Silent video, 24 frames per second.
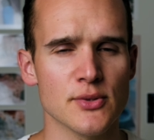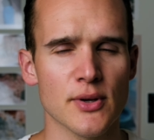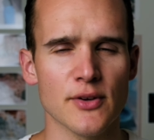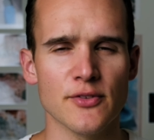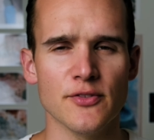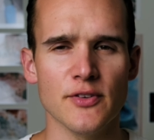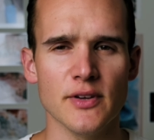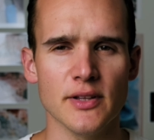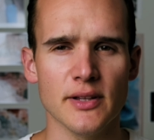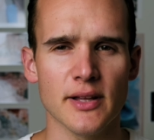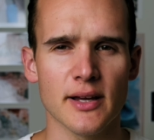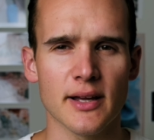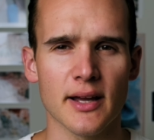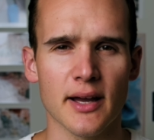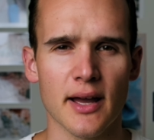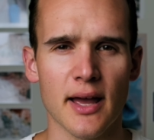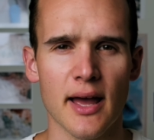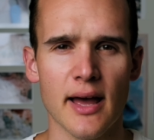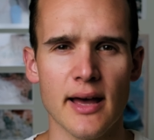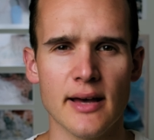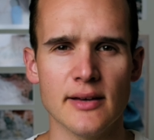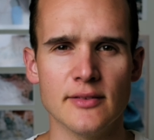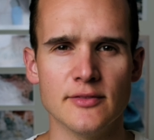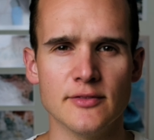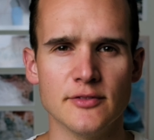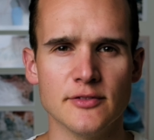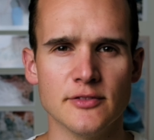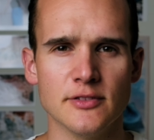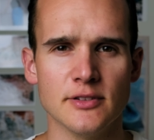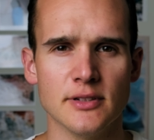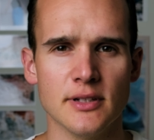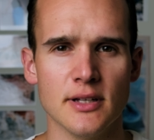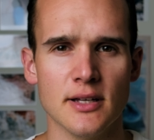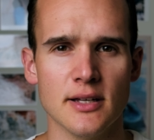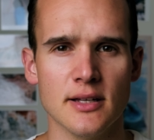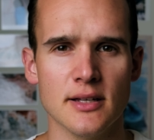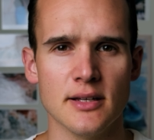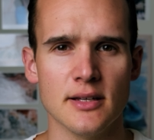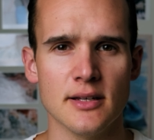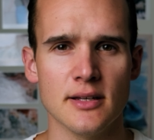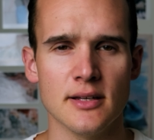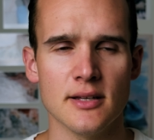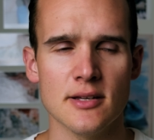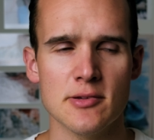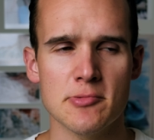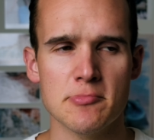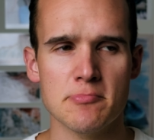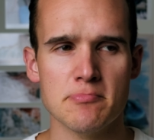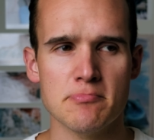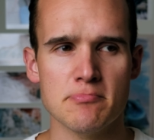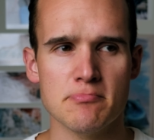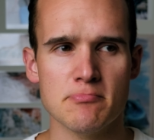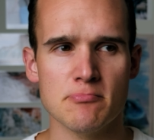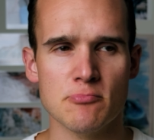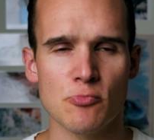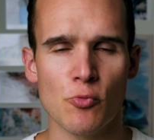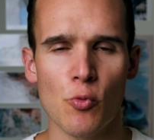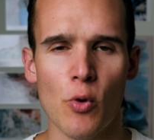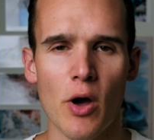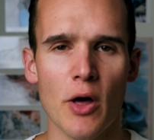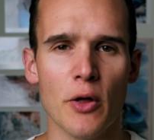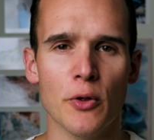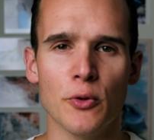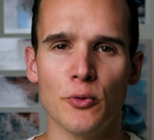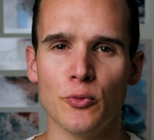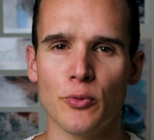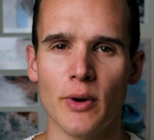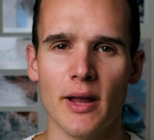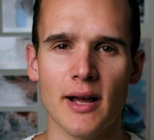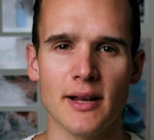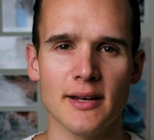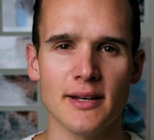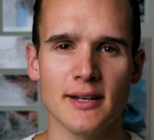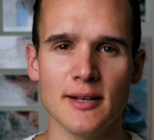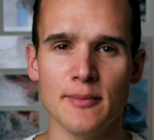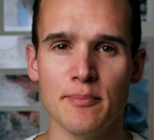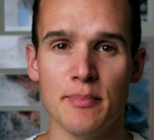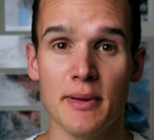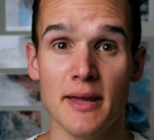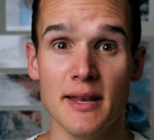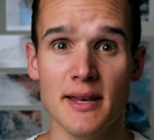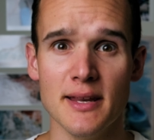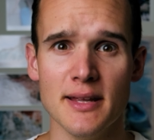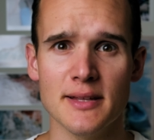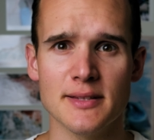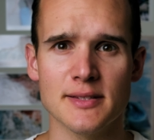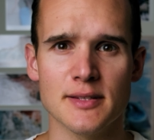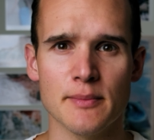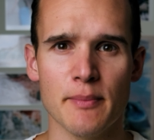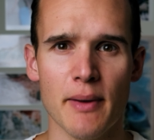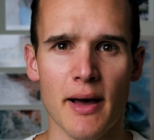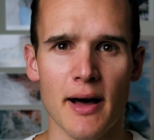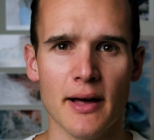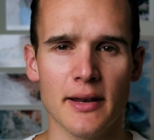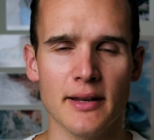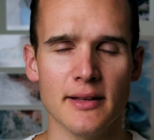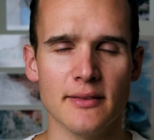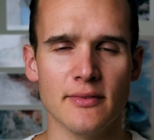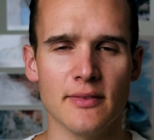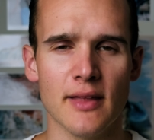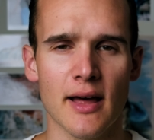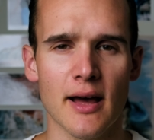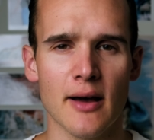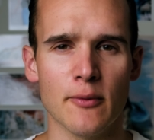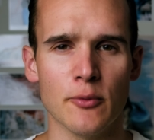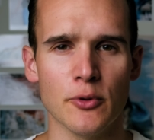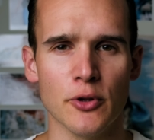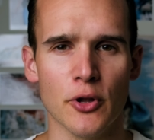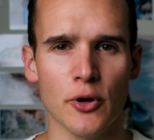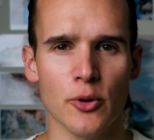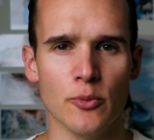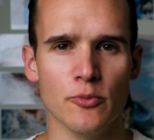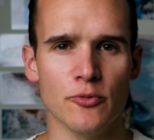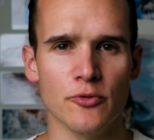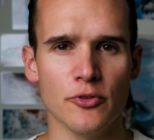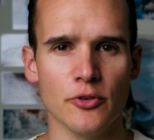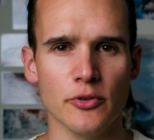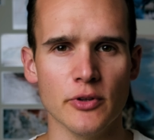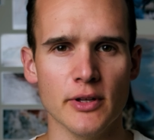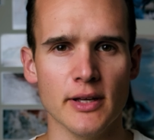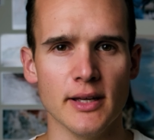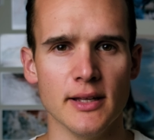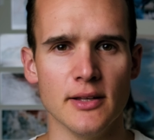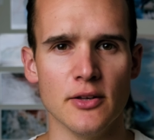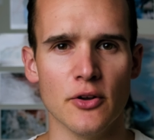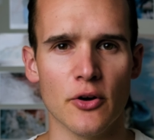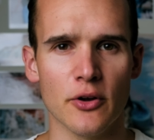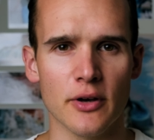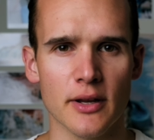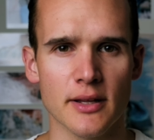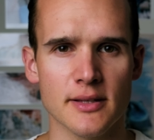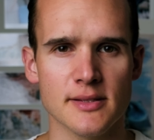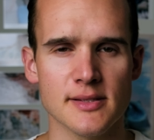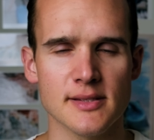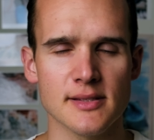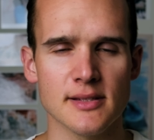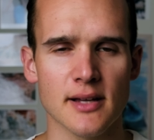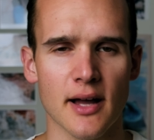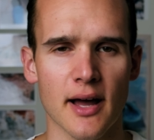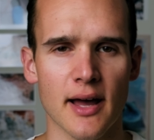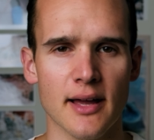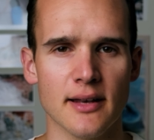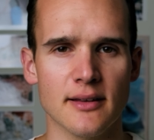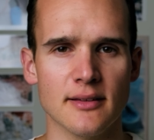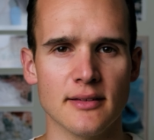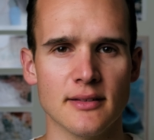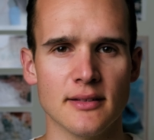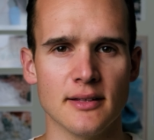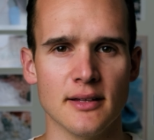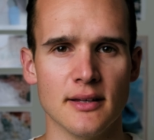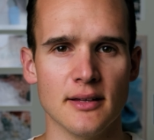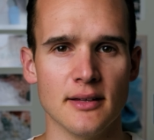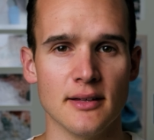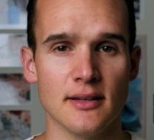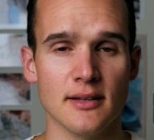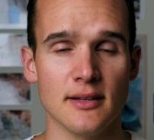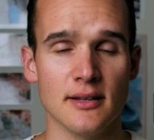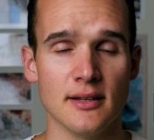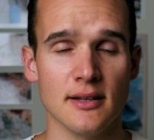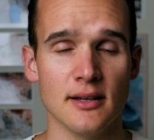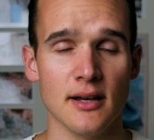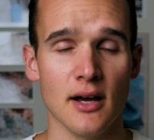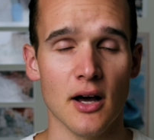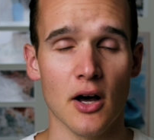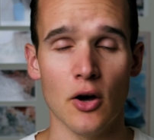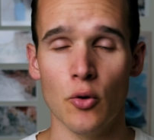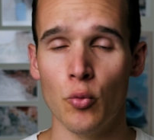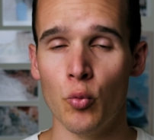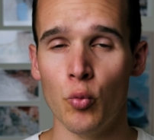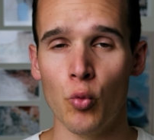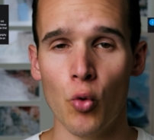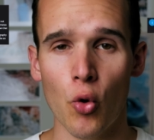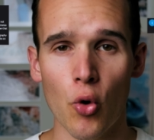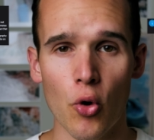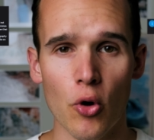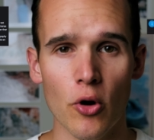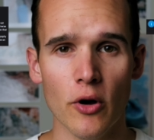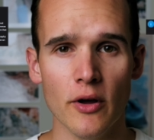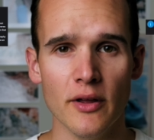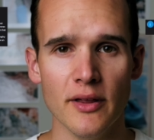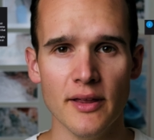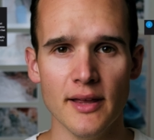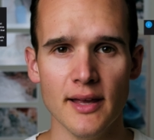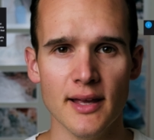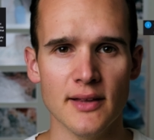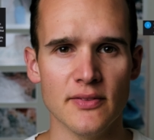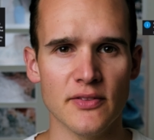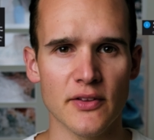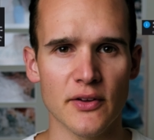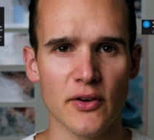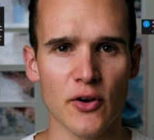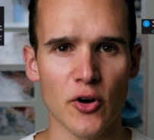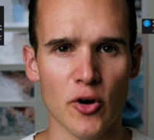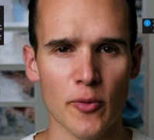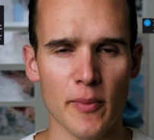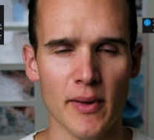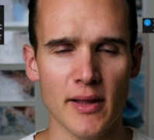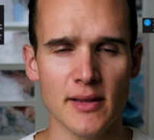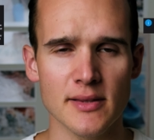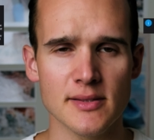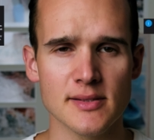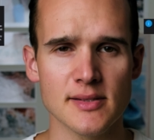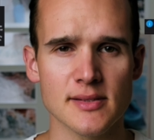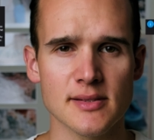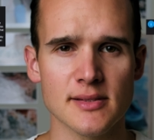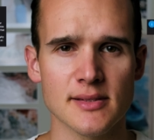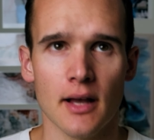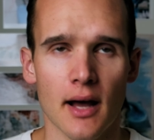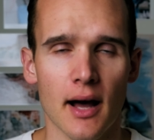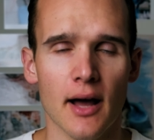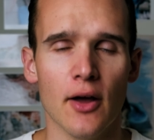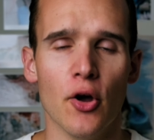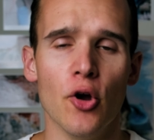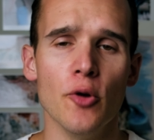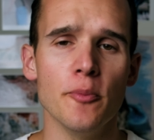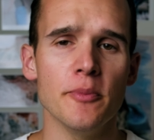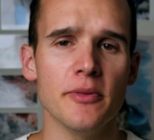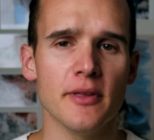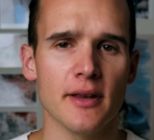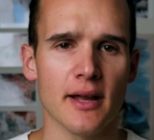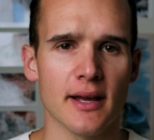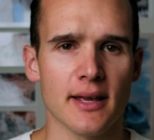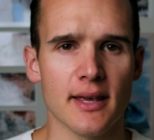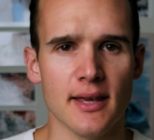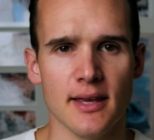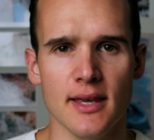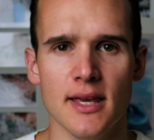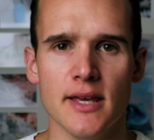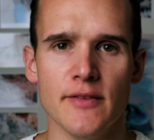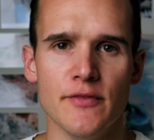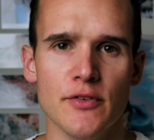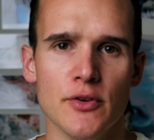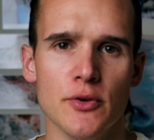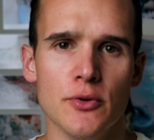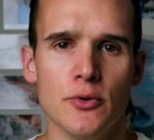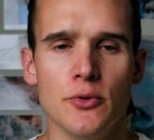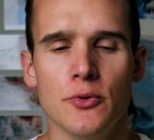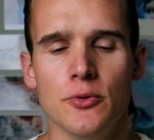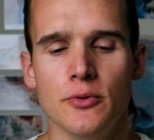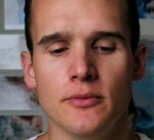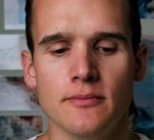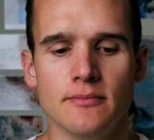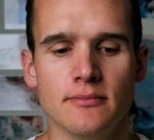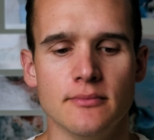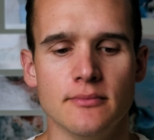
I feel like I have well-rounded opinions about it that will hopefully not incite a war in the comments. I hope that I can give you